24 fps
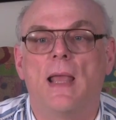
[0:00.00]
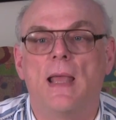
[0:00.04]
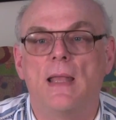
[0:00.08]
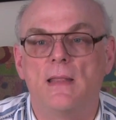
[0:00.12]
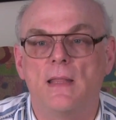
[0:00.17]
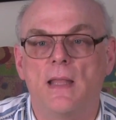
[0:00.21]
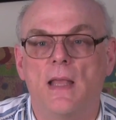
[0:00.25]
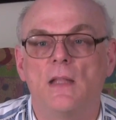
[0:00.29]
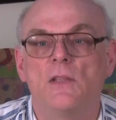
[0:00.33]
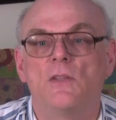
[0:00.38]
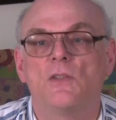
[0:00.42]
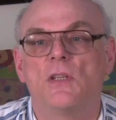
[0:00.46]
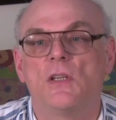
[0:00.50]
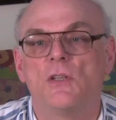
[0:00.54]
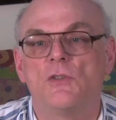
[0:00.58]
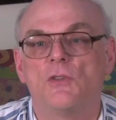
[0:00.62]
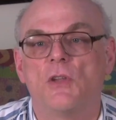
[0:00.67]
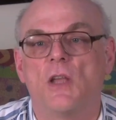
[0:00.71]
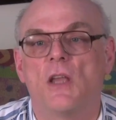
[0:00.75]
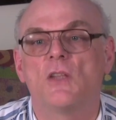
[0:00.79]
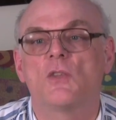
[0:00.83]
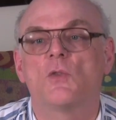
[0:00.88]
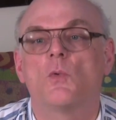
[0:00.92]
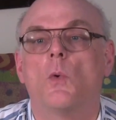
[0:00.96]
and then
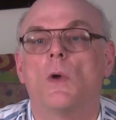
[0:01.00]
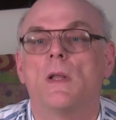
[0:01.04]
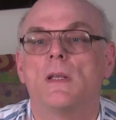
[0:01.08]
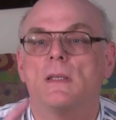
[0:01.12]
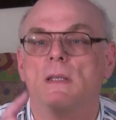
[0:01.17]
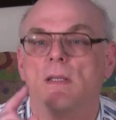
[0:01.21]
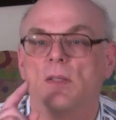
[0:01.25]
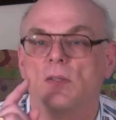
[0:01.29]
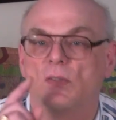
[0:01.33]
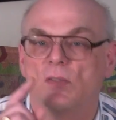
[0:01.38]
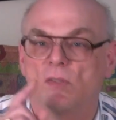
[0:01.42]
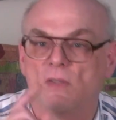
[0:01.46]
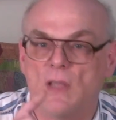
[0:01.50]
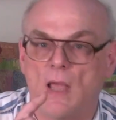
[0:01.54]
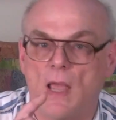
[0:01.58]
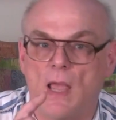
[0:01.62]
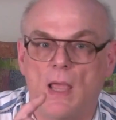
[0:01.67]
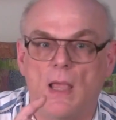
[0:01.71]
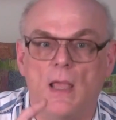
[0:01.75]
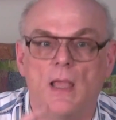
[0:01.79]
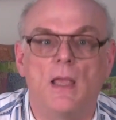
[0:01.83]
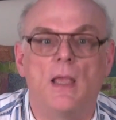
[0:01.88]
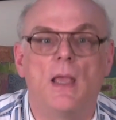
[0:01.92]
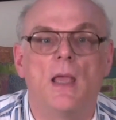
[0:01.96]
suggest what to
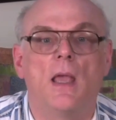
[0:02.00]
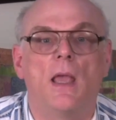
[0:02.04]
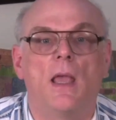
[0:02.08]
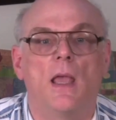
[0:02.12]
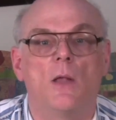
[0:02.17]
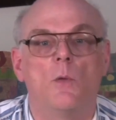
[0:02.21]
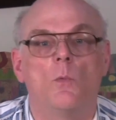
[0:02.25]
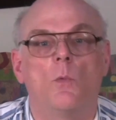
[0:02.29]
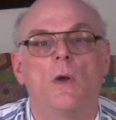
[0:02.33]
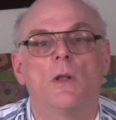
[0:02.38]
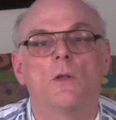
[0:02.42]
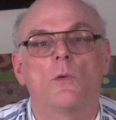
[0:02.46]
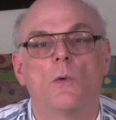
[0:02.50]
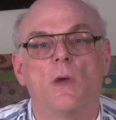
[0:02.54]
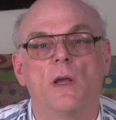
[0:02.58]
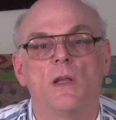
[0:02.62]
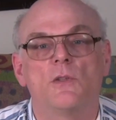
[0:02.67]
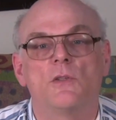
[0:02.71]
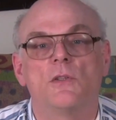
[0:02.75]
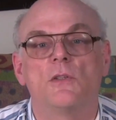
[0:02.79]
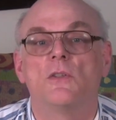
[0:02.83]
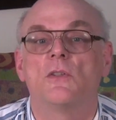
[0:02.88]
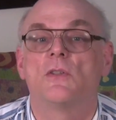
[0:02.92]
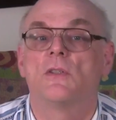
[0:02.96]
say and what
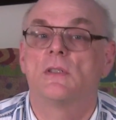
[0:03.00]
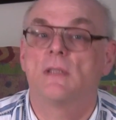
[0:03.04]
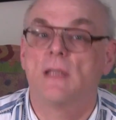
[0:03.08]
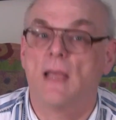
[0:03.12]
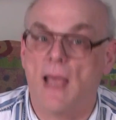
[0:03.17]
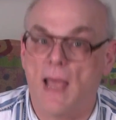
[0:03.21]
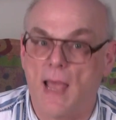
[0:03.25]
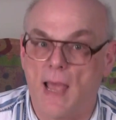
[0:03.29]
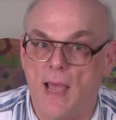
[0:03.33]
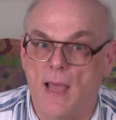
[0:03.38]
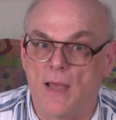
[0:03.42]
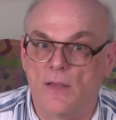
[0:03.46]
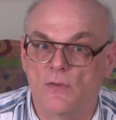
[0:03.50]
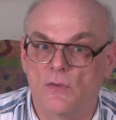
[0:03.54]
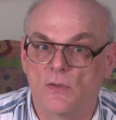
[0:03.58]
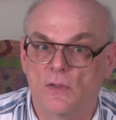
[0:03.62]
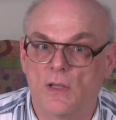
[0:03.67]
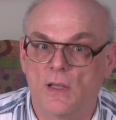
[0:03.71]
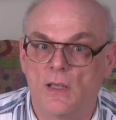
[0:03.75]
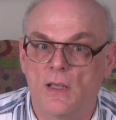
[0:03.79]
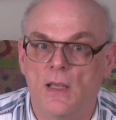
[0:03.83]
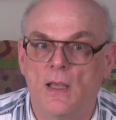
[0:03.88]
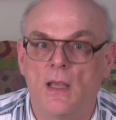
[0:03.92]
questions to ask.